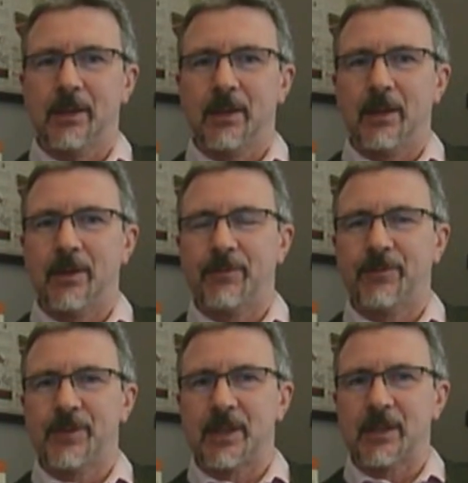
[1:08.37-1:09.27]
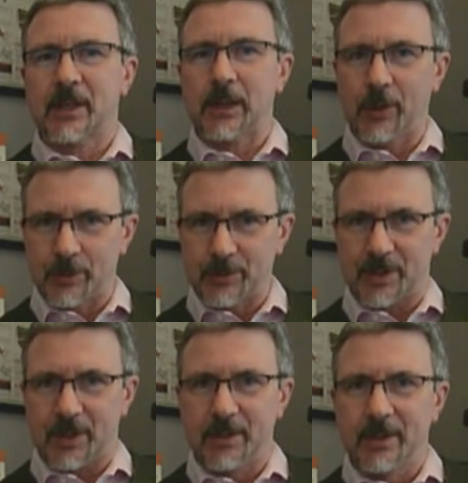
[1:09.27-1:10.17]
of the
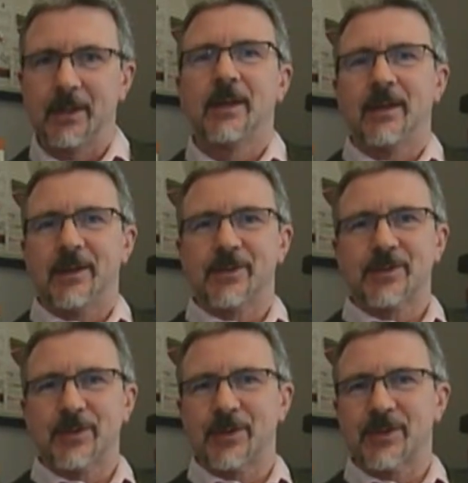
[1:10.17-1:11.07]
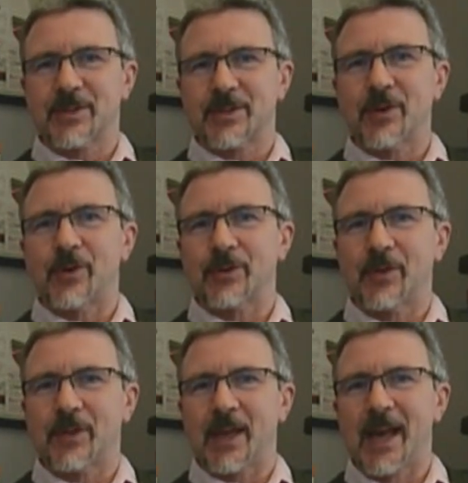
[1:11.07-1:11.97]
closure as to the stock that
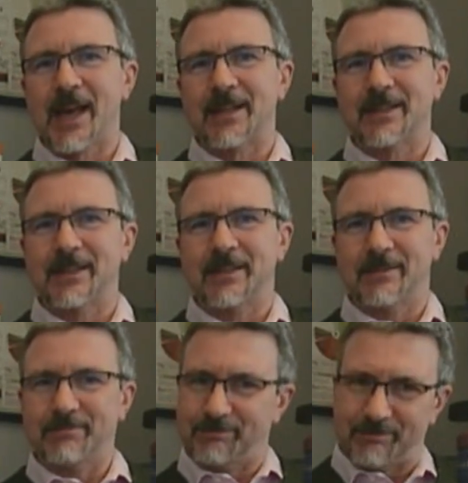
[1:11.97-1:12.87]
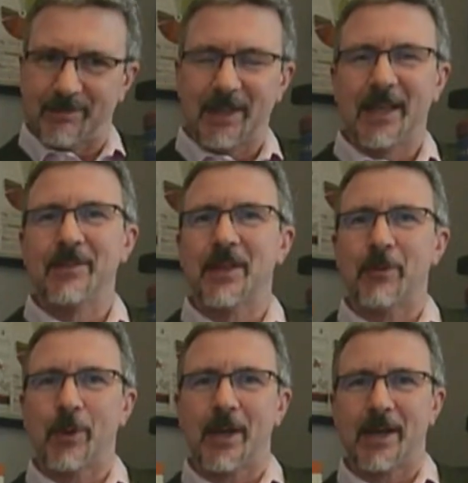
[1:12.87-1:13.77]
they had in their
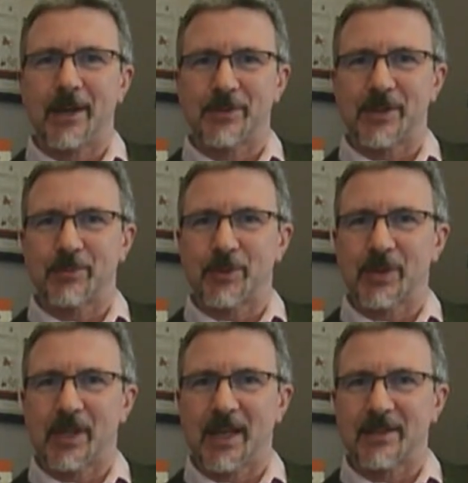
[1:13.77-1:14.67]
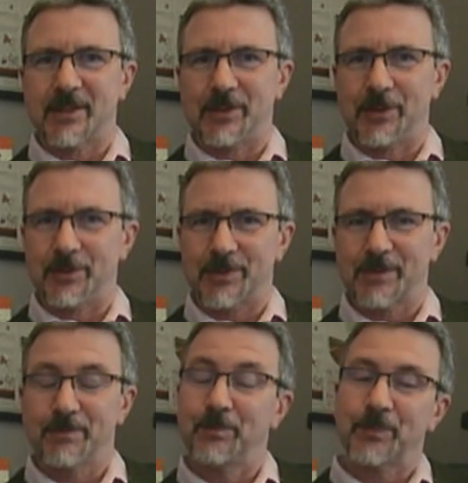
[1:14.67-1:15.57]
warehouses which they had to use.
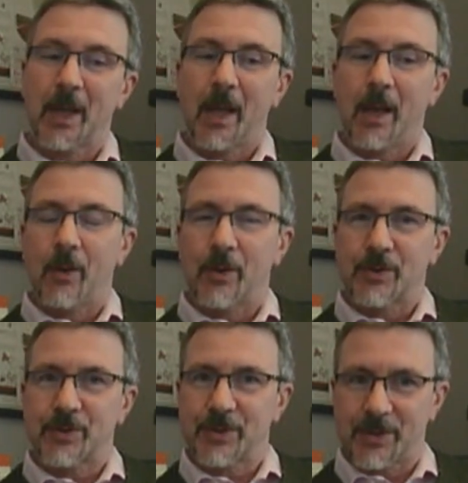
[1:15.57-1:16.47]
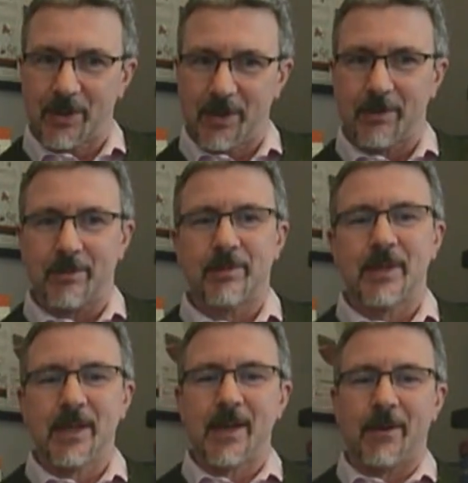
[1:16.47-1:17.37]
So
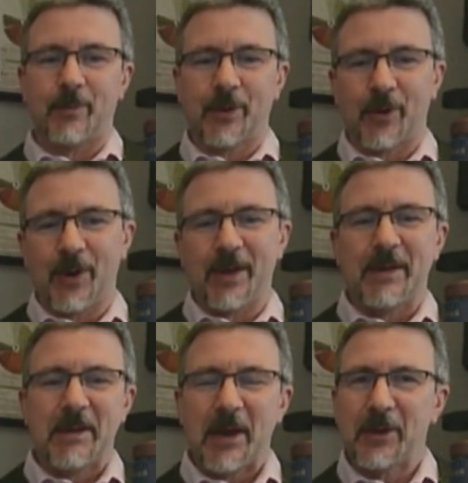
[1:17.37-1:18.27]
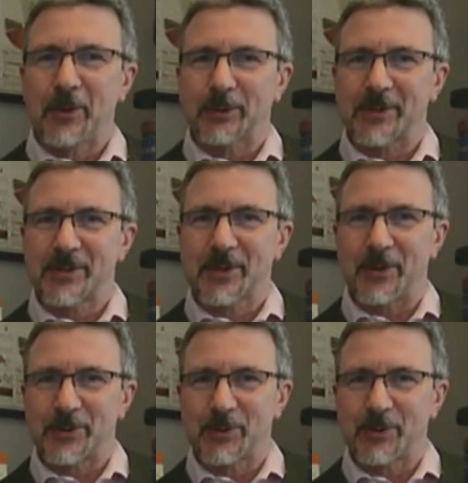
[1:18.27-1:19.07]
yeah, we got an older Scotch